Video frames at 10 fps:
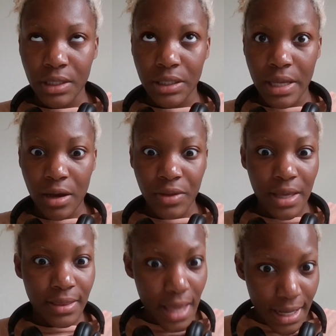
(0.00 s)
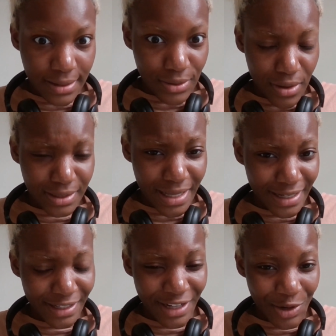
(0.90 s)
now that that is all
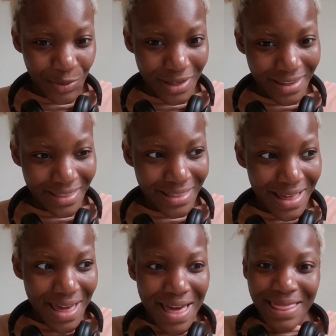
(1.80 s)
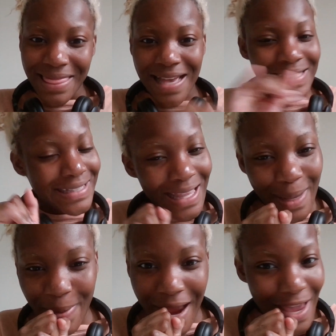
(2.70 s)
said and done with, let's
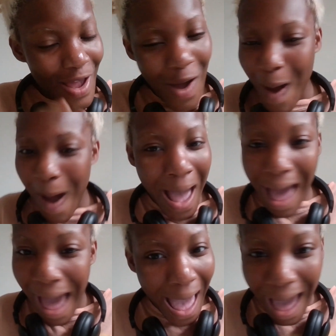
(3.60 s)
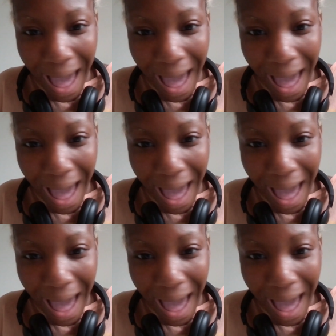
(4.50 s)
celebrate y'all. Ah!